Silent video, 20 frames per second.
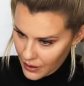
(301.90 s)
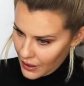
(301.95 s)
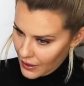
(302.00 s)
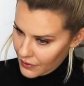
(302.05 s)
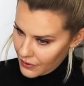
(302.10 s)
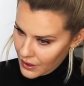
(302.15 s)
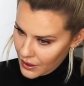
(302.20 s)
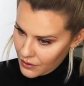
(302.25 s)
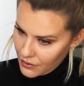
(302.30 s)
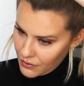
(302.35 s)

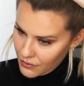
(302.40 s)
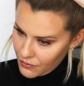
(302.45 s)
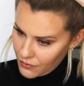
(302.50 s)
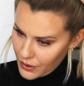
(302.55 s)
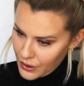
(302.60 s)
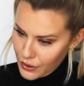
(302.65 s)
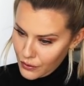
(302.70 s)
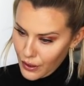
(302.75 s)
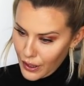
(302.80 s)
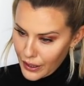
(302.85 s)
And then
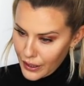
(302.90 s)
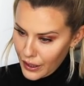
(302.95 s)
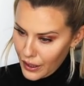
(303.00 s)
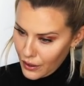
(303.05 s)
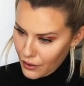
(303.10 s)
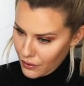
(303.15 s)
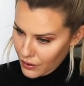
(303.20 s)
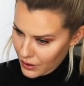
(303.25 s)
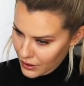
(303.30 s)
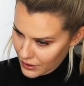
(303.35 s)
when you let
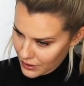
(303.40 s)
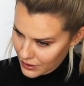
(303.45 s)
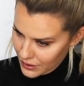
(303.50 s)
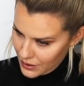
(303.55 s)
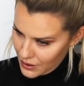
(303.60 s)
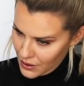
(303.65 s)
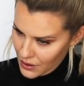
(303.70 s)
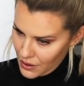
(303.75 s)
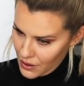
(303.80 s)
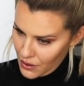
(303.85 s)
go,
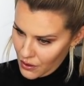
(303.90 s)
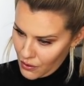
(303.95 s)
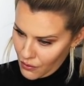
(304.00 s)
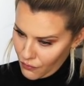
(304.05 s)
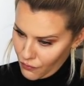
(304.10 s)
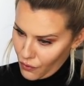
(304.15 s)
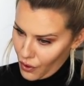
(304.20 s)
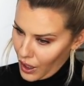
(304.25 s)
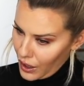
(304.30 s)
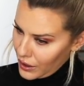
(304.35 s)

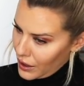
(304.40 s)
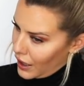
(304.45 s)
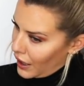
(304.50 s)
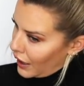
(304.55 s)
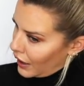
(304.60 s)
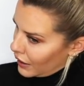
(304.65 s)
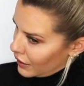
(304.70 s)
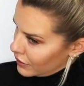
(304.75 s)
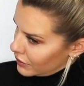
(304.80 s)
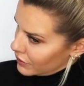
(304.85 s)

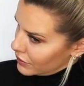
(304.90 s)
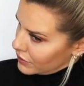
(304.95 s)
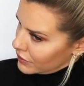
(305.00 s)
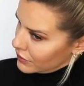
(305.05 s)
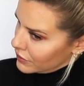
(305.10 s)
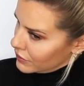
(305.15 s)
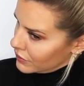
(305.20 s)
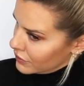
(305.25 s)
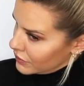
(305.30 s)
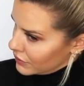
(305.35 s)
voila,
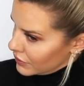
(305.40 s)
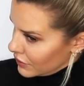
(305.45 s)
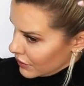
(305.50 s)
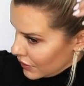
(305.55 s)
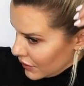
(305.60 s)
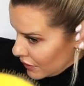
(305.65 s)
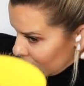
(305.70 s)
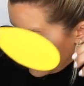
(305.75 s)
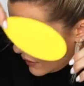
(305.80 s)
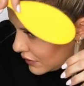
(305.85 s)

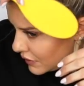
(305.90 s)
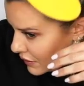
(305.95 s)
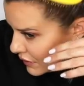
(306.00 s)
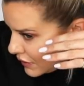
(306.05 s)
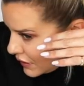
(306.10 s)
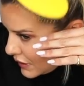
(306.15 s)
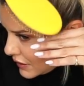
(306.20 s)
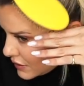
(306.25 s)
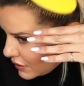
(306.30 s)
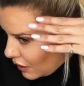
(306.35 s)

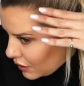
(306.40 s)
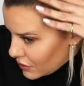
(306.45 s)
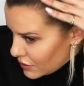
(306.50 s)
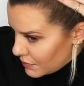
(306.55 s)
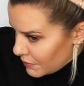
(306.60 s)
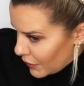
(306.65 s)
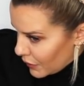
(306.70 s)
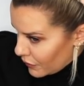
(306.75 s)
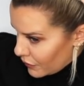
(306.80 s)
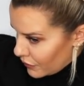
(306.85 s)
it's all
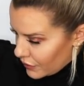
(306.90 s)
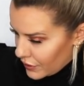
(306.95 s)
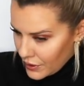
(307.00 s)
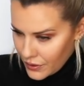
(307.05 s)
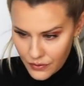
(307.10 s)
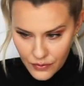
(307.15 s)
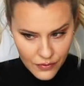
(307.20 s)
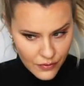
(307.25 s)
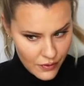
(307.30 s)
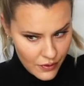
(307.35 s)
smoothed.
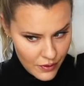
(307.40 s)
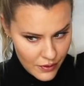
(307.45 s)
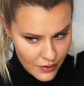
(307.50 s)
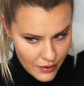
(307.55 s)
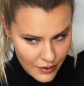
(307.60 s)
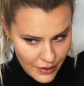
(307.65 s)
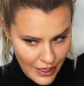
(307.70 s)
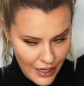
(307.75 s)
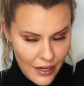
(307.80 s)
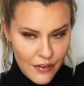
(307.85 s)

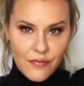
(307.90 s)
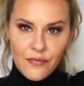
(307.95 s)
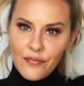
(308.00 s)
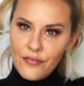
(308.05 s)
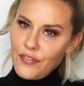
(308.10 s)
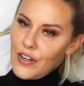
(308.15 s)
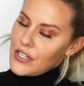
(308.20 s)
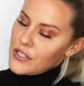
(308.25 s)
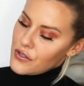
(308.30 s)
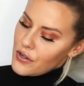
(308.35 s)
Isn't that
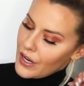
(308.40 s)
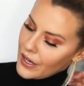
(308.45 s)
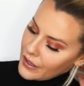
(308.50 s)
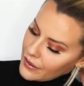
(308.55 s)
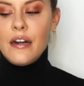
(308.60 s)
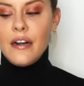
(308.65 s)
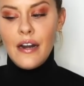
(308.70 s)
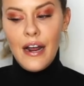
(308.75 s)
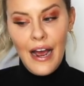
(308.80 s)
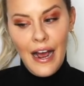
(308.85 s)
a fun trick?
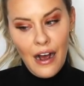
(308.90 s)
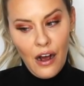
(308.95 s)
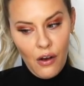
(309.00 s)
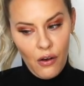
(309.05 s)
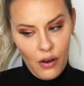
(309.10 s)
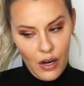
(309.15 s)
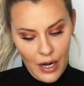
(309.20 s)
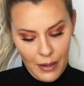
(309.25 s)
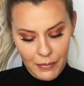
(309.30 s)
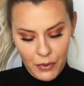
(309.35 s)

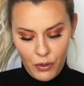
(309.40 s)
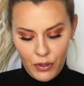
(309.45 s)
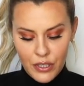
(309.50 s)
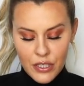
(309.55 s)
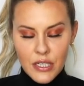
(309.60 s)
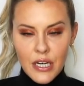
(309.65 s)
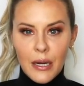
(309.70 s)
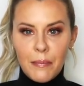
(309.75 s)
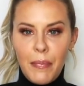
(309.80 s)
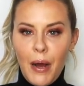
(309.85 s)
Now I'm going
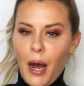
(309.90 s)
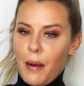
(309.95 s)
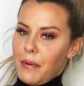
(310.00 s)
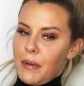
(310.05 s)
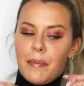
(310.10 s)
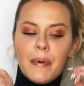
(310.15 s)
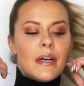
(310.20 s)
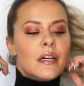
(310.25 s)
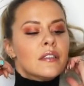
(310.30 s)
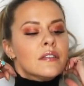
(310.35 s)
to take
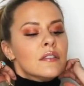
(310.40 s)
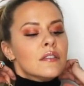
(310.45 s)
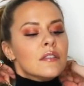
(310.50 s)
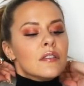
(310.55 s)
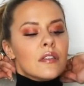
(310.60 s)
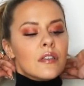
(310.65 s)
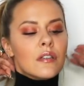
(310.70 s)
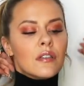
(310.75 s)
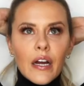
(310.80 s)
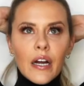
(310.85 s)
bobby
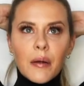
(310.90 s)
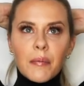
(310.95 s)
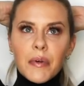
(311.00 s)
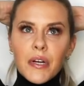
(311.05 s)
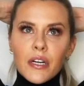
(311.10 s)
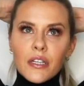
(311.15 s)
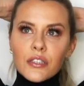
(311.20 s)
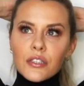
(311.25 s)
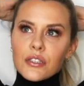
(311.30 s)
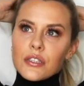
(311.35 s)
pins and I'm
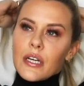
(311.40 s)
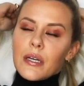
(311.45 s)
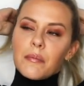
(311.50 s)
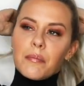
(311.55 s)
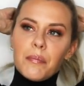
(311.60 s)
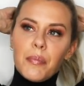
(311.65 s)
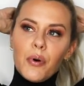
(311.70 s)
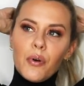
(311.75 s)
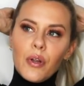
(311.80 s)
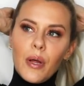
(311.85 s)
gonna just
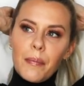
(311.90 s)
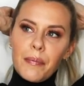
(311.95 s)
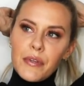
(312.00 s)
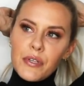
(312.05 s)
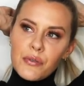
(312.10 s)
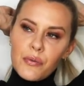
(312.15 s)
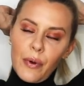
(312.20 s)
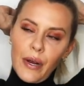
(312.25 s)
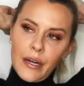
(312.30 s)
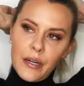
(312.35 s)
like pull up
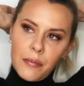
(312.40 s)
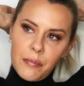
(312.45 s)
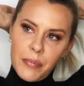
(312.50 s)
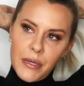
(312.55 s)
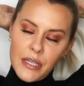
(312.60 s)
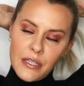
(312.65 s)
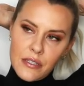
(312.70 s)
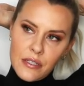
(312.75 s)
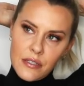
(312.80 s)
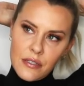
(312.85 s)
these random
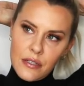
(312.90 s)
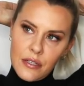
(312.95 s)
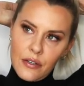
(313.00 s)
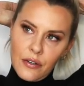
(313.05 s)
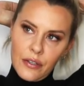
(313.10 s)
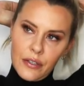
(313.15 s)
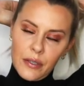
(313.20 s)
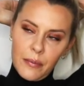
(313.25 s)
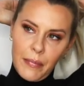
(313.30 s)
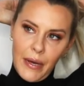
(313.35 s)
pieces that
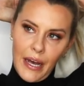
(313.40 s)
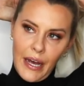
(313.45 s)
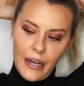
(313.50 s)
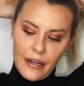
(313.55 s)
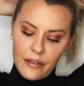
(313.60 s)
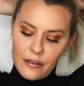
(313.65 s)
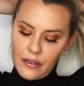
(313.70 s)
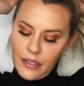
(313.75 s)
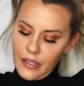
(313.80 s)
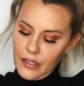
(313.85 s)
are in the
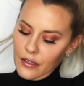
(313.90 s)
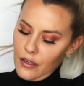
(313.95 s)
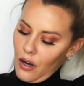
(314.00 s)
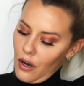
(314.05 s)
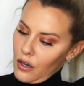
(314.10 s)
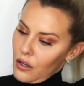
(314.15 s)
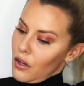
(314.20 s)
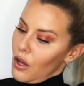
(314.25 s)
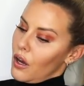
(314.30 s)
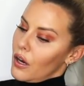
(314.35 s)
back that
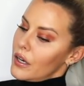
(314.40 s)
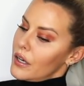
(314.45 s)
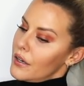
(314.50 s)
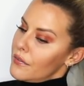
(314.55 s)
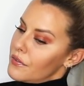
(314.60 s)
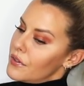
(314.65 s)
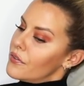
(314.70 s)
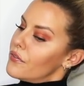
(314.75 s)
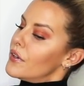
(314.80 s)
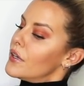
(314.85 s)
aren't long
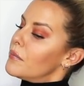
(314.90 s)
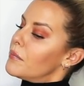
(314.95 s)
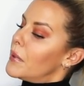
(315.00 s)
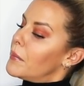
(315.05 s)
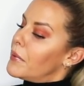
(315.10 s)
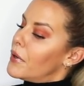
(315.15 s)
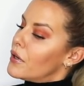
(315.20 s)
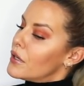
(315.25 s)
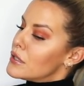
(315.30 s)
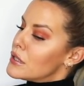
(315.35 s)
enough to fit in my
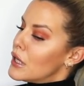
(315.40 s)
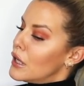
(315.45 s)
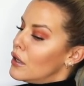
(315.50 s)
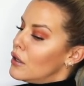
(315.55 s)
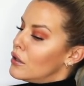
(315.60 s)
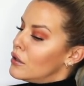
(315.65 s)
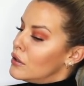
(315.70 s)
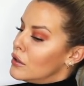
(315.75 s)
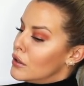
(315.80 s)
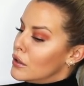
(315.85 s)

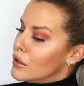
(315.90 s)
ponytail.